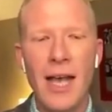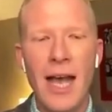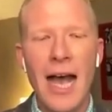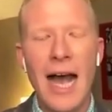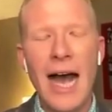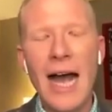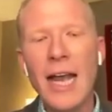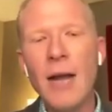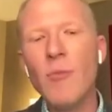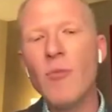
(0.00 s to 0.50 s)

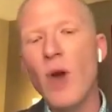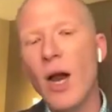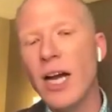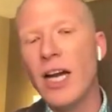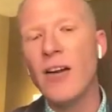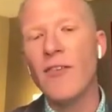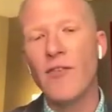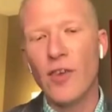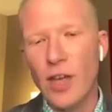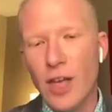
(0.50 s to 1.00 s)
I am
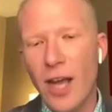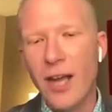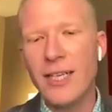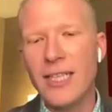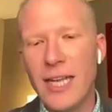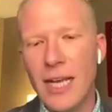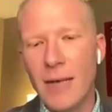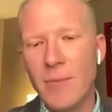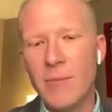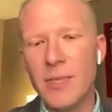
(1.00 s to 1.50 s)
running for Young
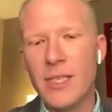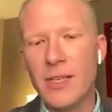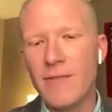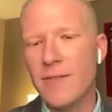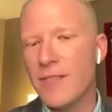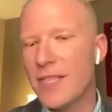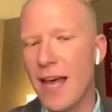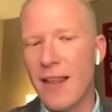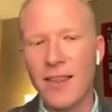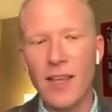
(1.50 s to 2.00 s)
Dems of
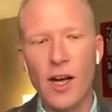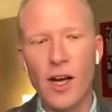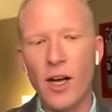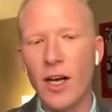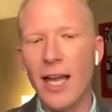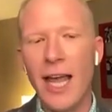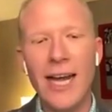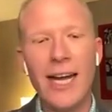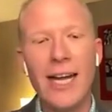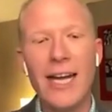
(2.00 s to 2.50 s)
South
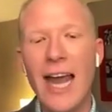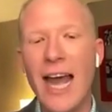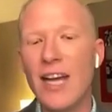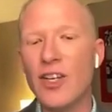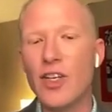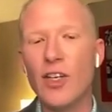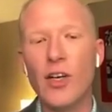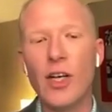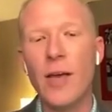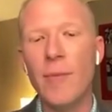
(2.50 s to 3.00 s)
Carolina
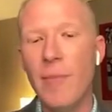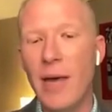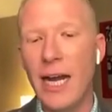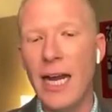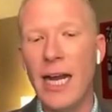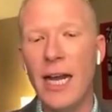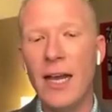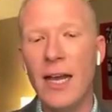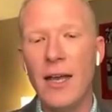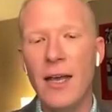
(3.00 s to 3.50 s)
National
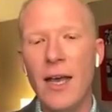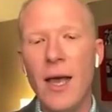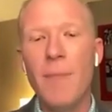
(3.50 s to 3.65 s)
Committee